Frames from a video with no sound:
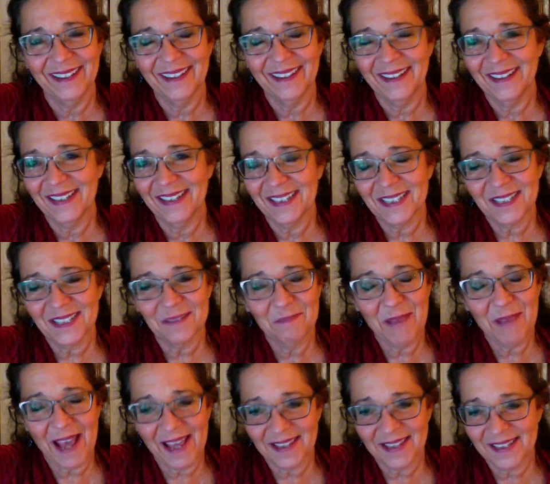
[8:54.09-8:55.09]
for this
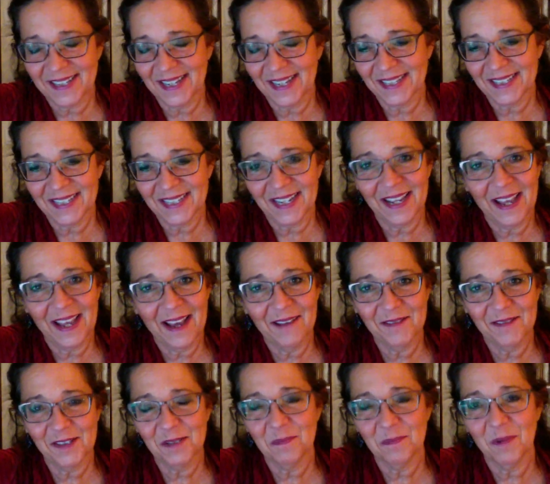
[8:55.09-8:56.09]
math test I
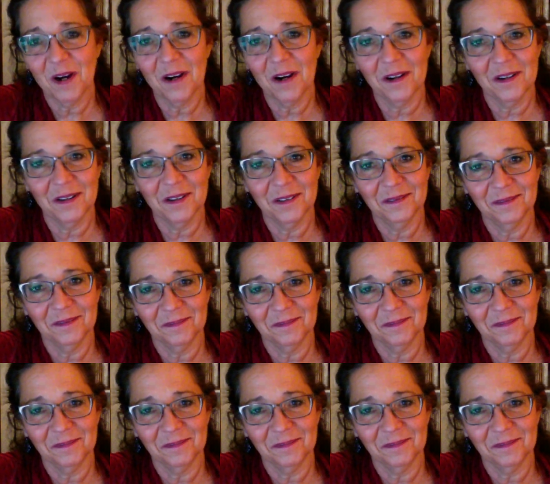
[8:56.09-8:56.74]
have tomorrow.